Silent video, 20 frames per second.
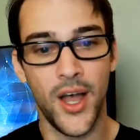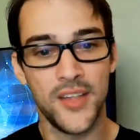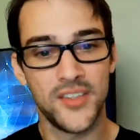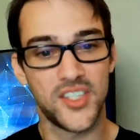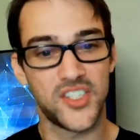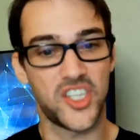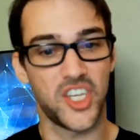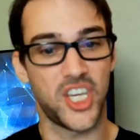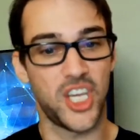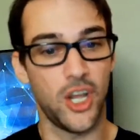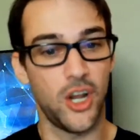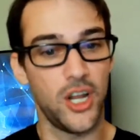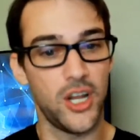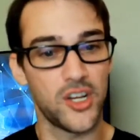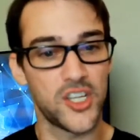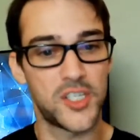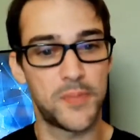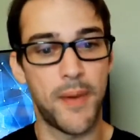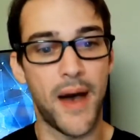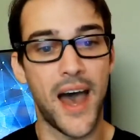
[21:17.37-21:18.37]
to secure
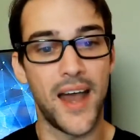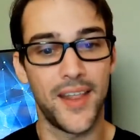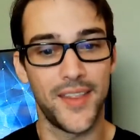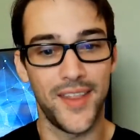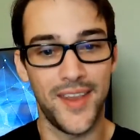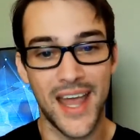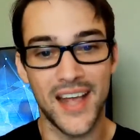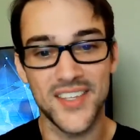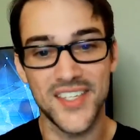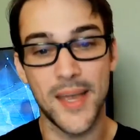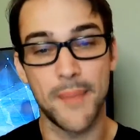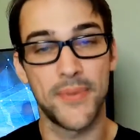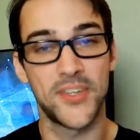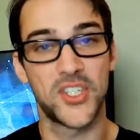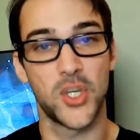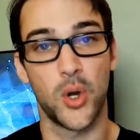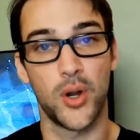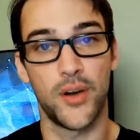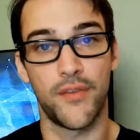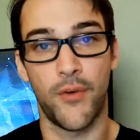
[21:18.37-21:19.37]
your spot on the next
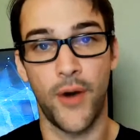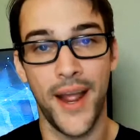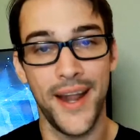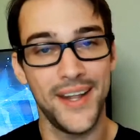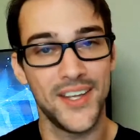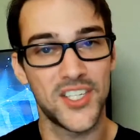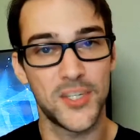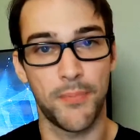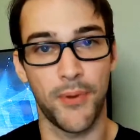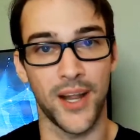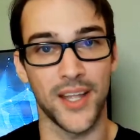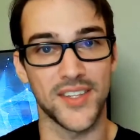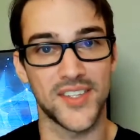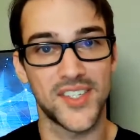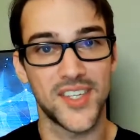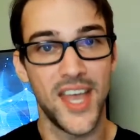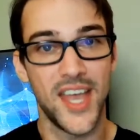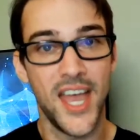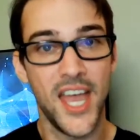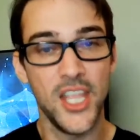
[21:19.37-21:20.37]
episode of Writing
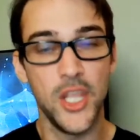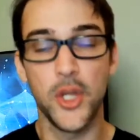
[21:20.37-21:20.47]
Sprints.